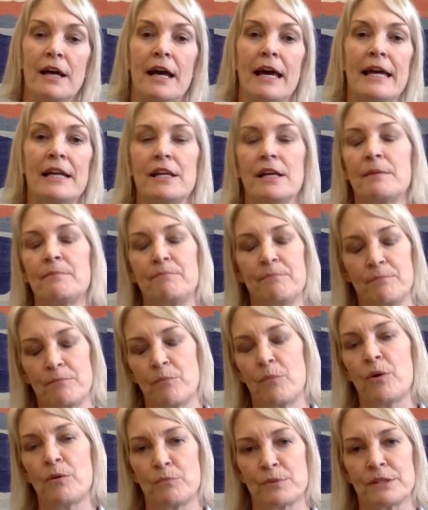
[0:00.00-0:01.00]
in a
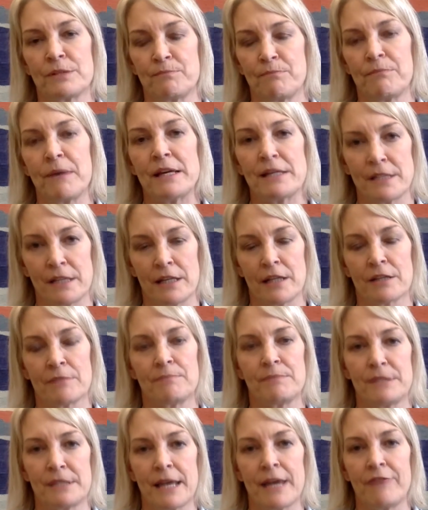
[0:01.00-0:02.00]
what was basically a
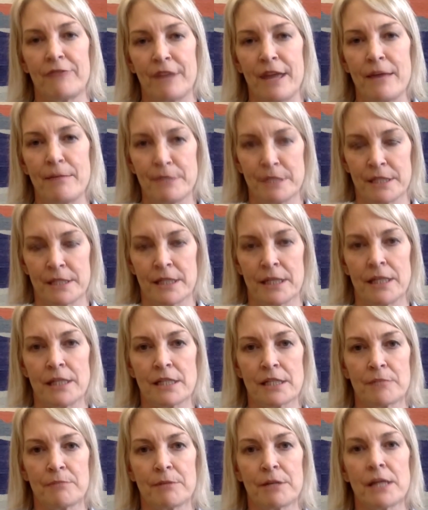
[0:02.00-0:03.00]
safe labour
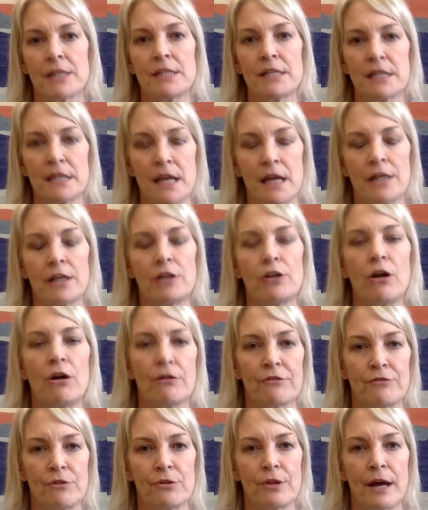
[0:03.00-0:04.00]
seat, but I did learn a
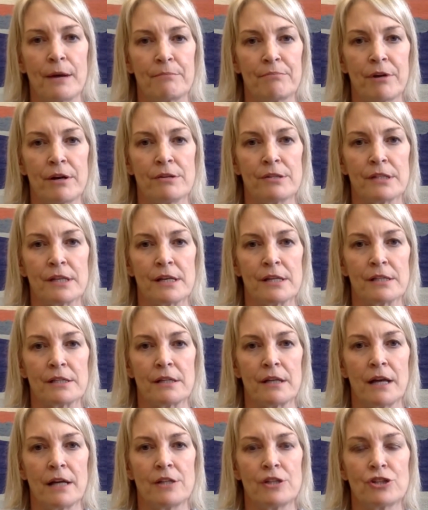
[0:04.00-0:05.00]
lot through that process,
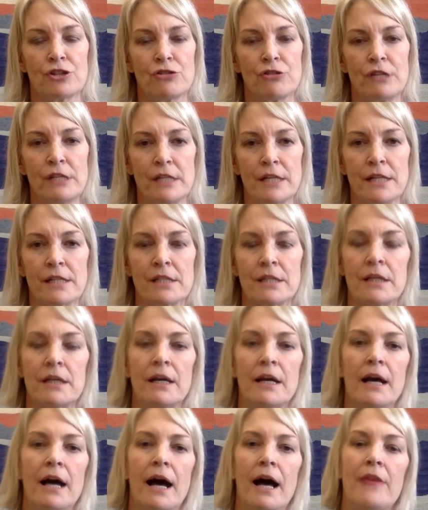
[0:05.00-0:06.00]
and I enjoyed it.
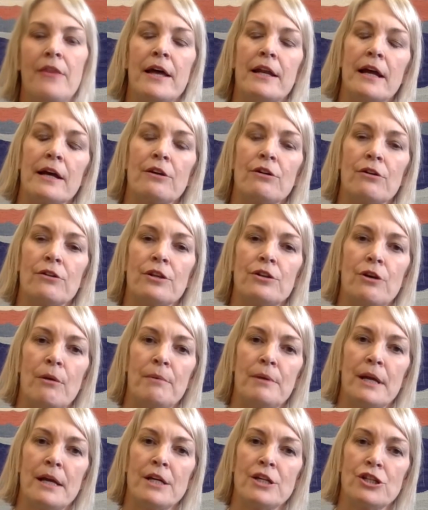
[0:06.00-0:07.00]
And then I got the
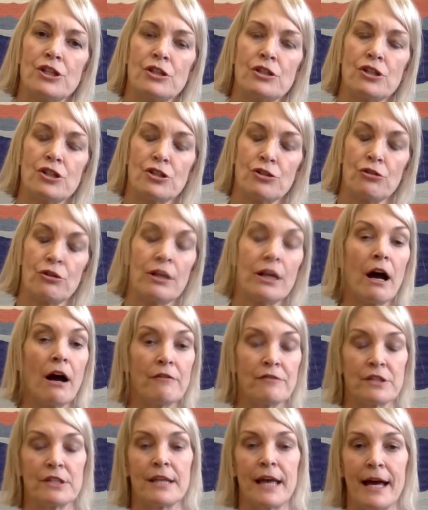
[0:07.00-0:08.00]
nomination shortly
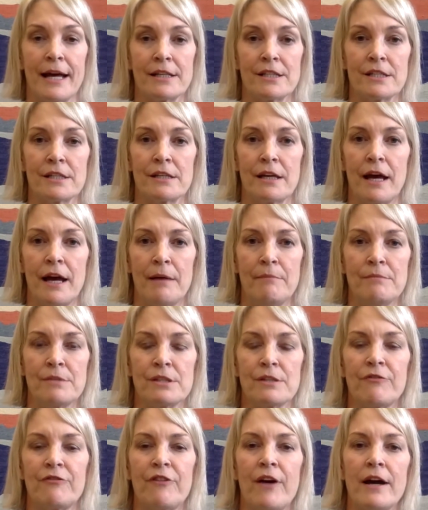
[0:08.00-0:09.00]
after that um,
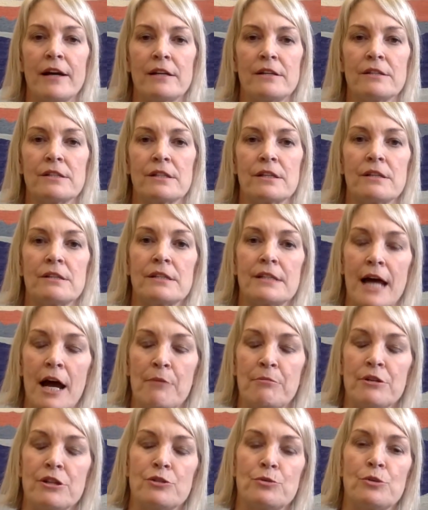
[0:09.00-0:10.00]
to fight
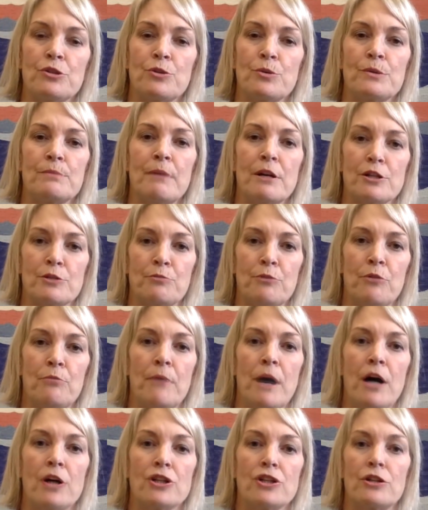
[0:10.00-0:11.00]
Stourbridge, which was much more
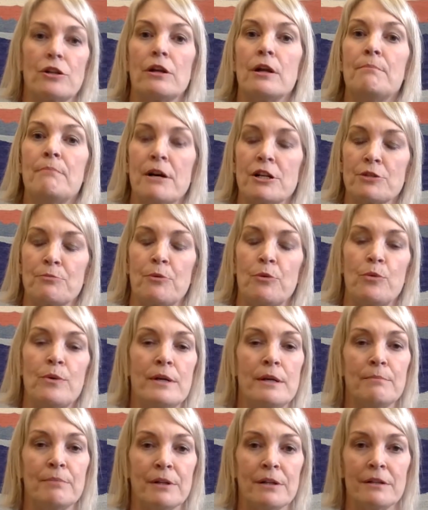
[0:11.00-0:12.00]
marginal and much more
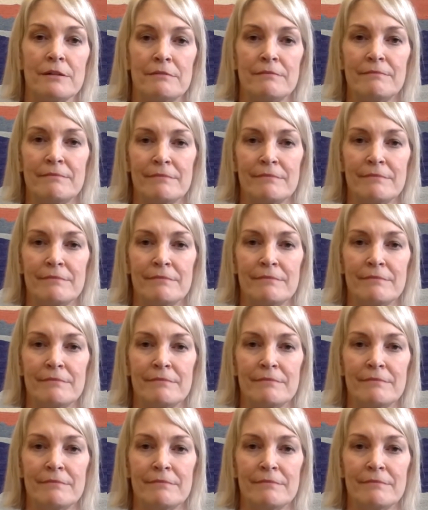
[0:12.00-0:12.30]
winnable.